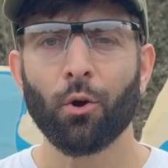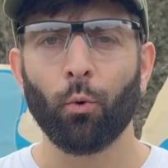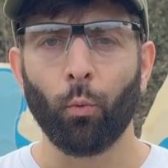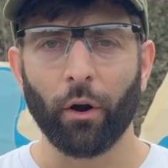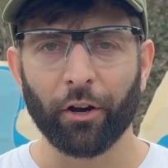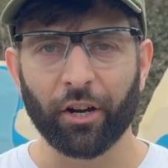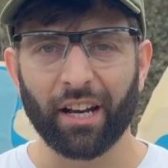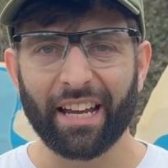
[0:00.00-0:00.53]

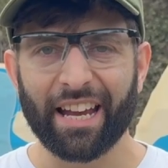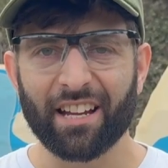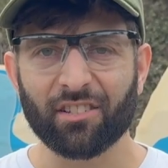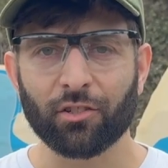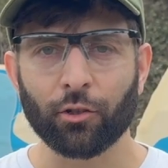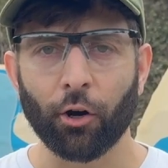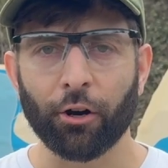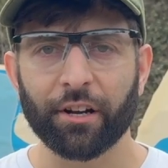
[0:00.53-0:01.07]
we're going to get
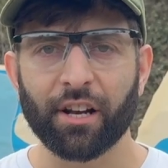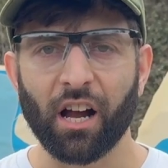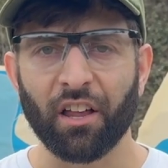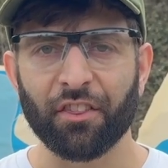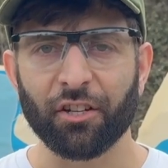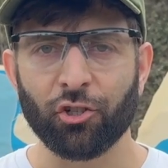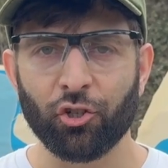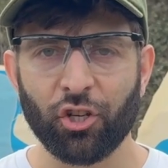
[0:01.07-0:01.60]
started on
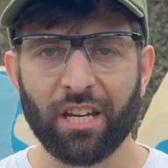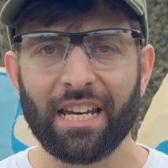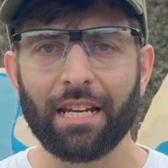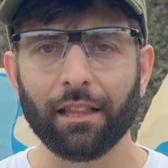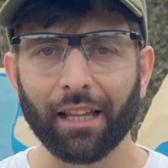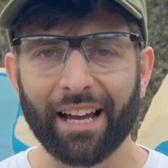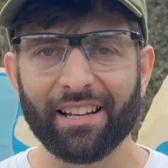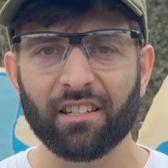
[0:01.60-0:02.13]
the G
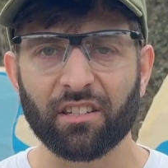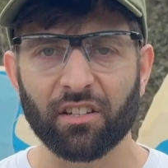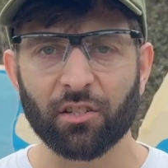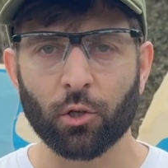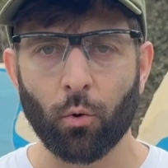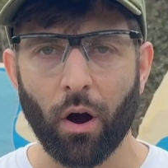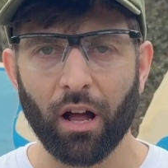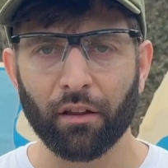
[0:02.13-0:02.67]
license
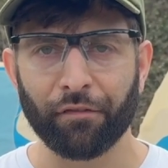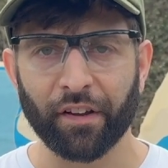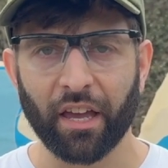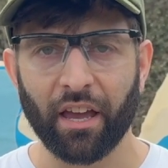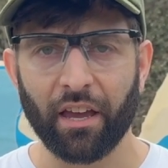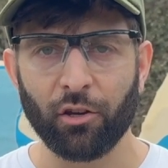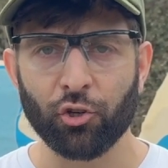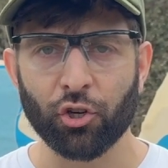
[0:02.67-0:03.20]

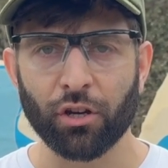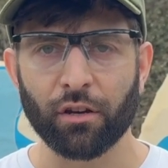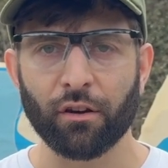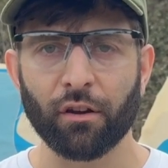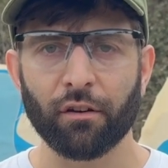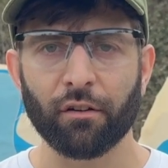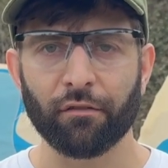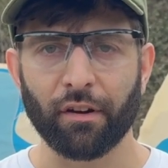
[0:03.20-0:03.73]
qualification
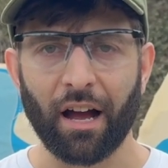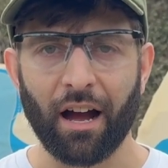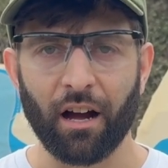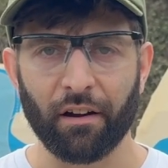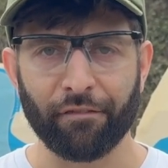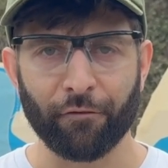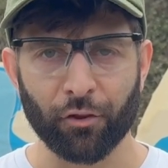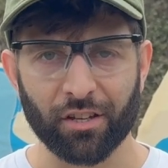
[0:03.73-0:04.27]

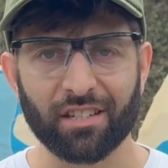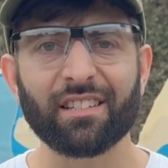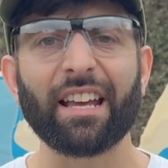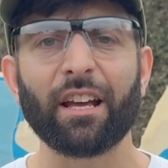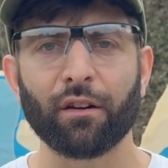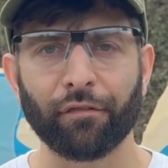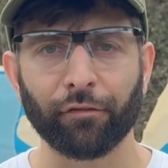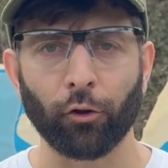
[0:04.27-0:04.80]
for the
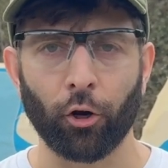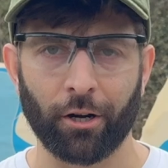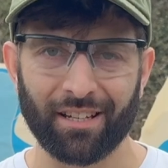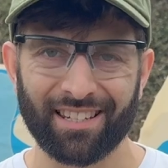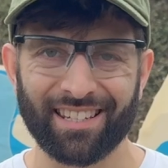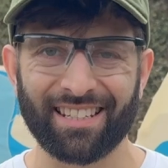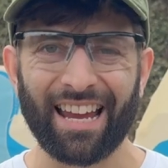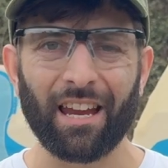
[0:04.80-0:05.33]
state of Florida,
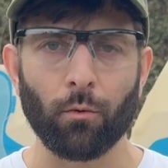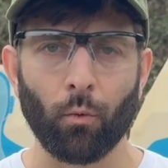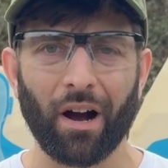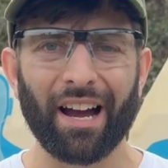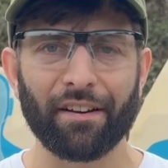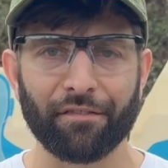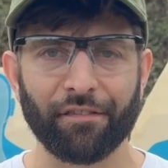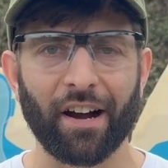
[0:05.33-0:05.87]

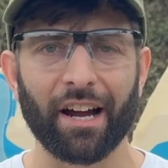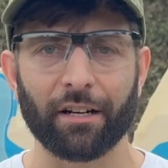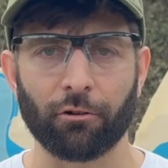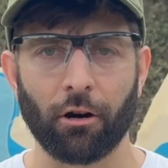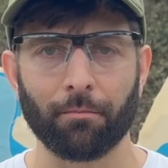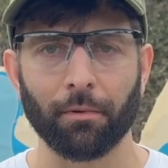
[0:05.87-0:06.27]
statewide firearm